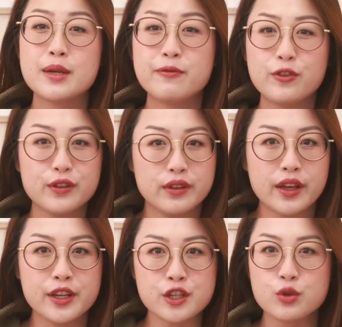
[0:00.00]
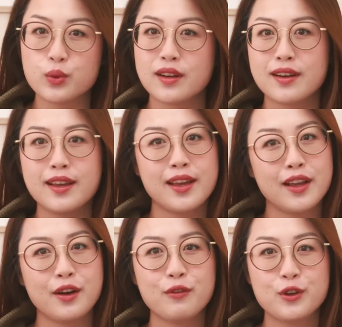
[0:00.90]
up for lunch, we're gonna
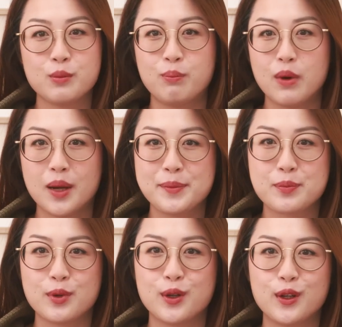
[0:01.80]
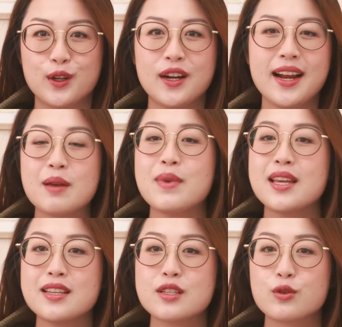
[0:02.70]
head over to Bob's Burger and make
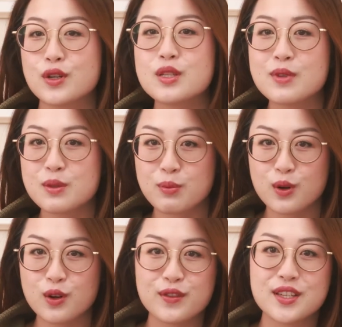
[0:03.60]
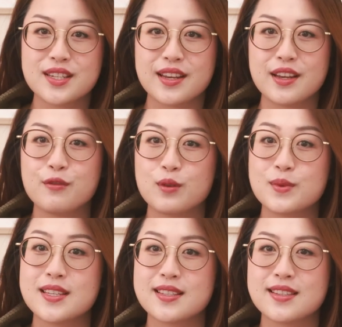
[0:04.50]
his Christmas burger of the day from
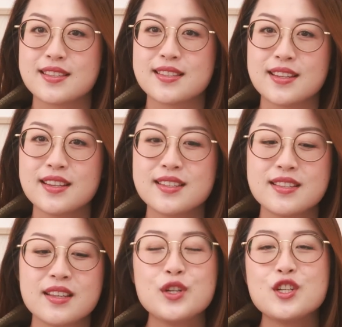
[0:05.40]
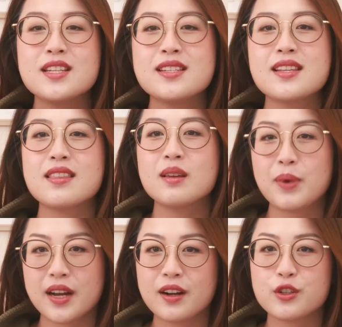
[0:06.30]
season 6, which is the
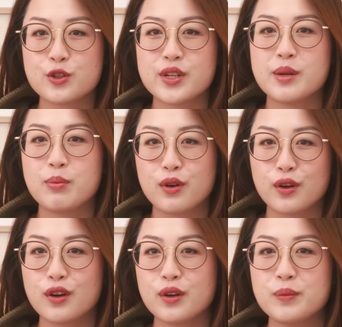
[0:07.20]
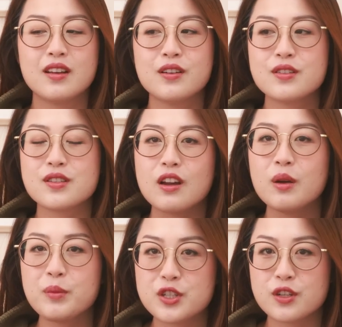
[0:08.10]
pear tree burger. There's
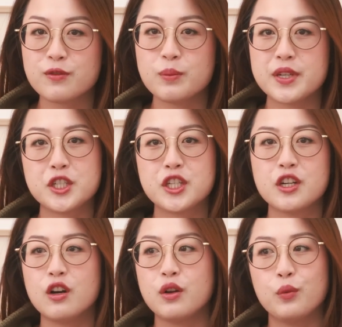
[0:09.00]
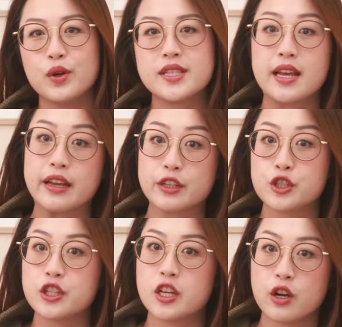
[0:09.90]
not much information on what's
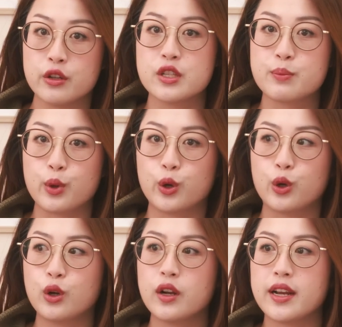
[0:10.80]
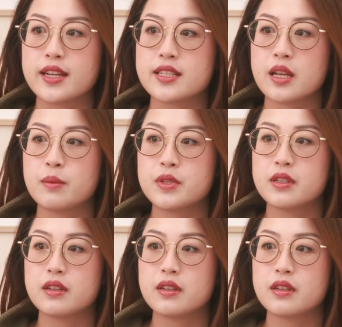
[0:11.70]
actually on this burger, except